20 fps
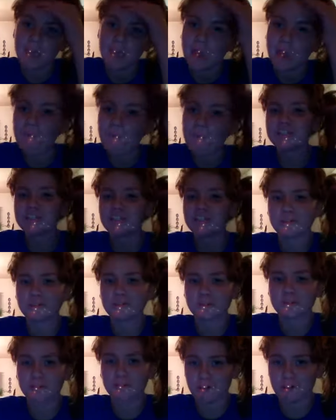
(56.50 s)
While she's doing
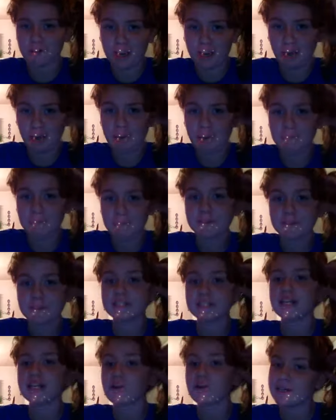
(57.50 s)
her hair, I'm going to get a
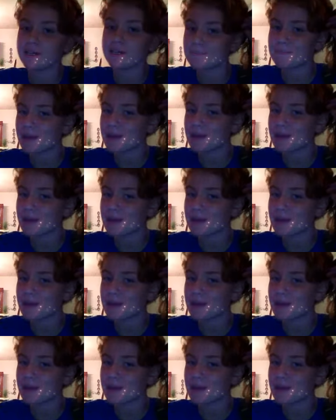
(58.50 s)
quiz up